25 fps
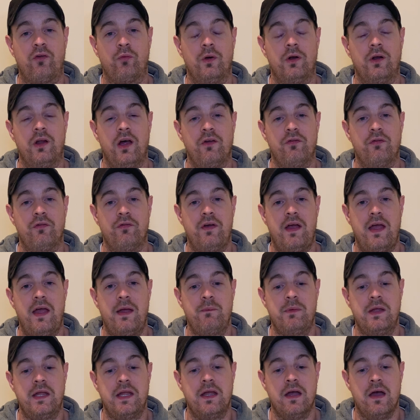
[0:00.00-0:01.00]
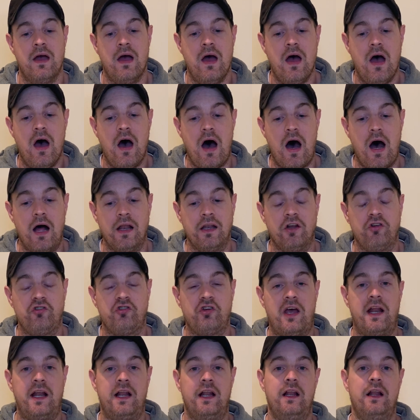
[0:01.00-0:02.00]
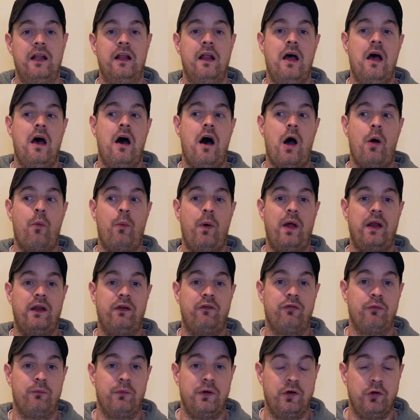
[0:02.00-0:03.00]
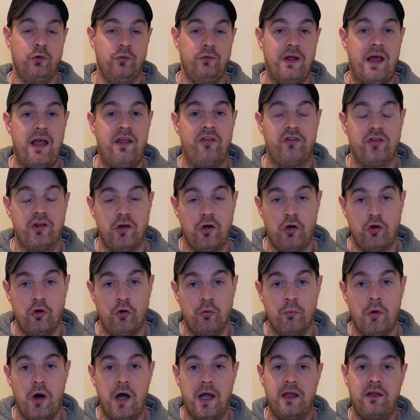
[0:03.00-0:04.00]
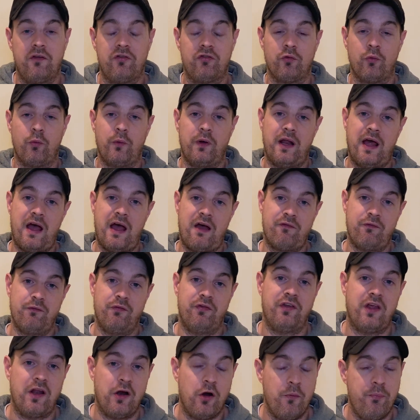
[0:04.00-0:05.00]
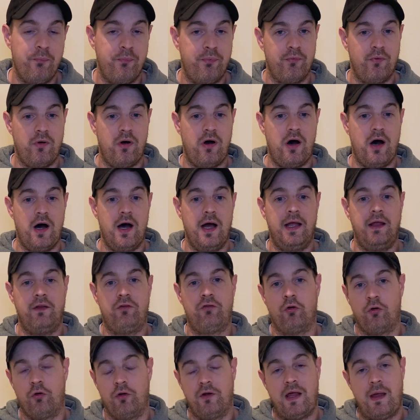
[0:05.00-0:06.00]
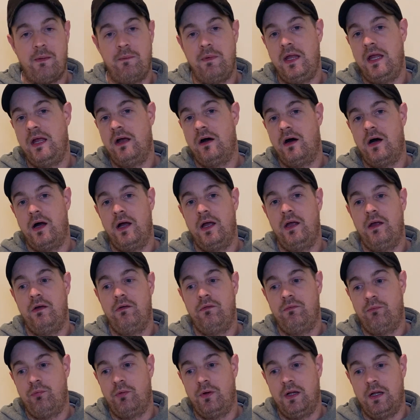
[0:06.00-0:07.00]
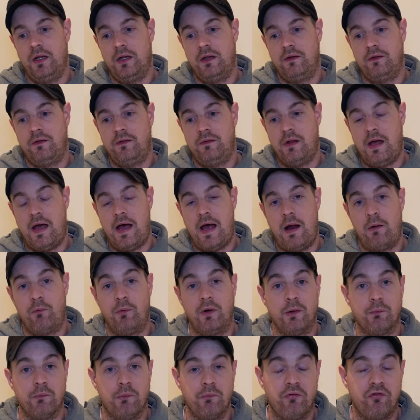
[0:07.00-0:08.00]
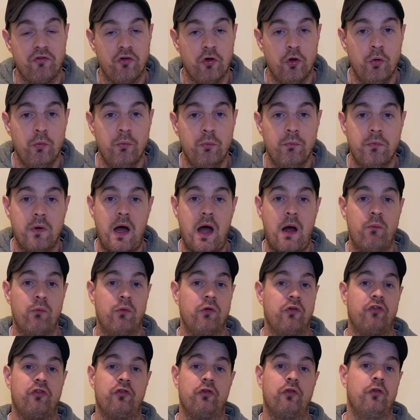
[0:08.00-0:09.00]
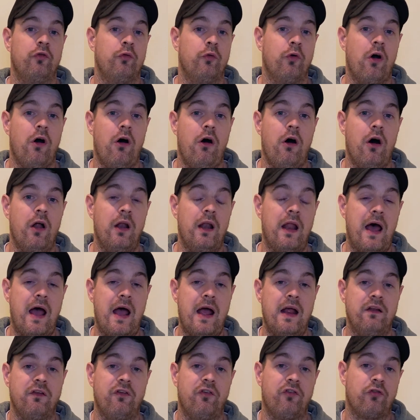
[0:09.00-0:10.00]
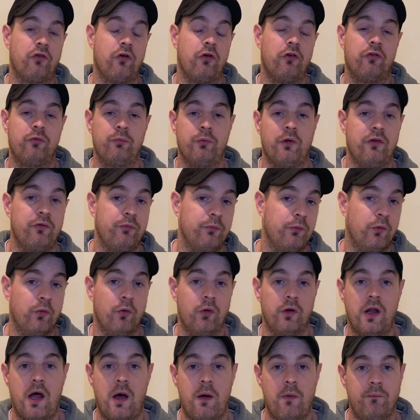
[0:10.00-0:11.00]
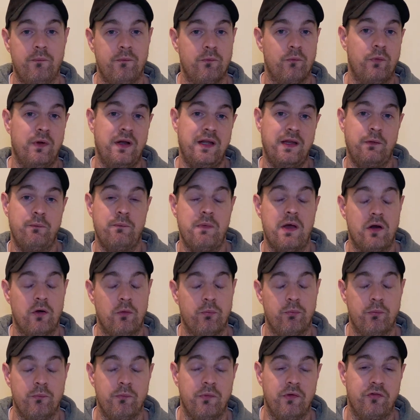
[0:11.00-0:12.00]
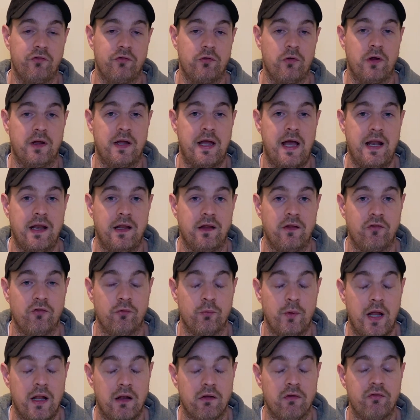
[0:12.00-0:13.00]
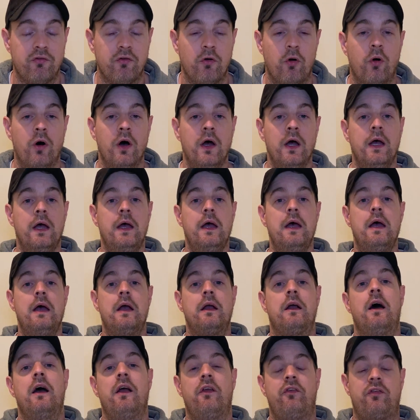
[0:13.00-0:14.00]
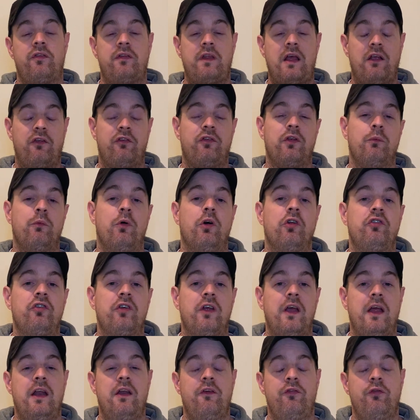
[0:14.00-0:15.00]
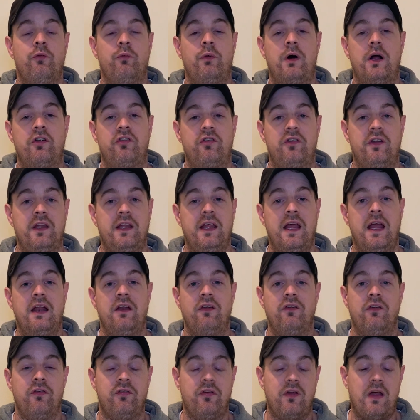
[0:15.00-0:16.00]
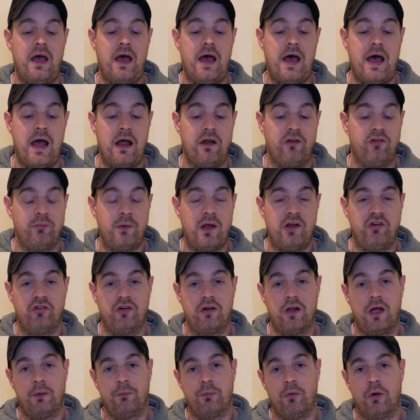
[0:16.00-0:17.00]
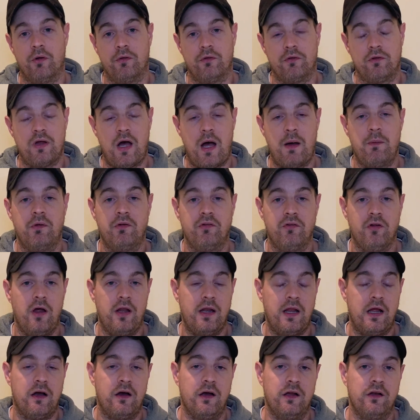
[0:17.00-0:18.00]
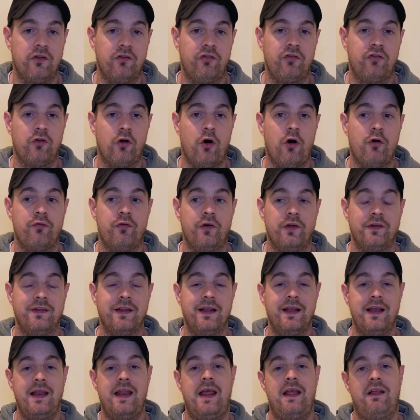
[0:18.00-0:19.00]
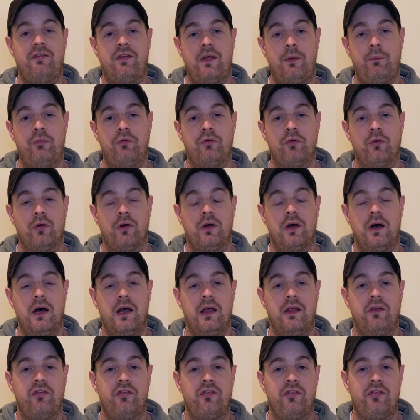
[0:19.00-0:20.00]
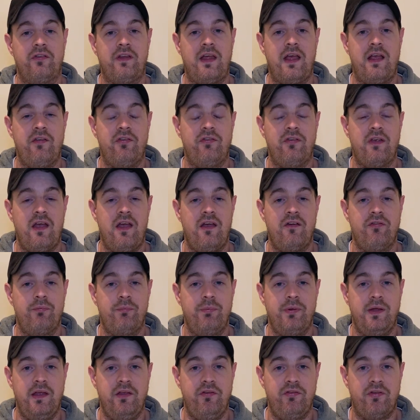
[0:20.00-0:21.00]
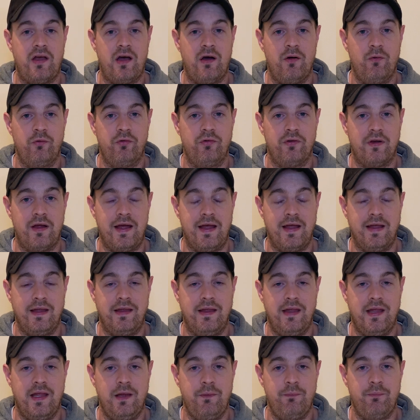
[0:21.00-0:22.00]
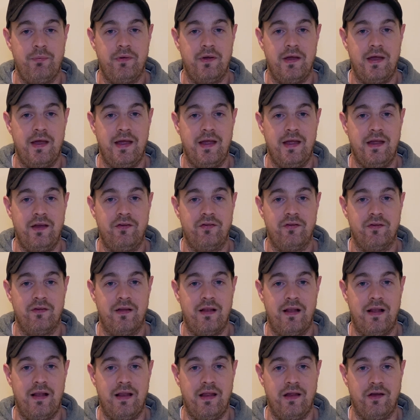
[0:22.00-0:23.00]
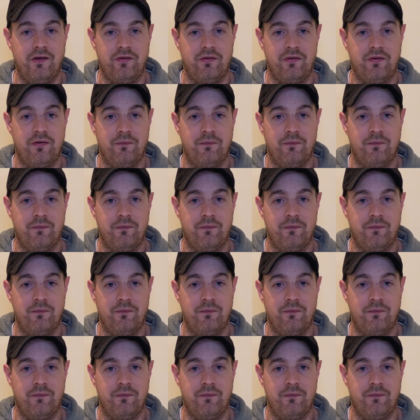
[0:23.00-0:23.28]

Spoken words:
with Life of Hemi on the channel. I'm waiting for my new desk and a new mic, so when I have them set up, I told Hemi I will ring him on Zoom, and we're just going to call and discuss what's been going on when he met up with Mr. Organik as well. So guys, thanks very much again if you watched the end. Smash the like button, comment, all that kind of stuff. Until the next episode, guys, stay safe, peace out, and keep it lit.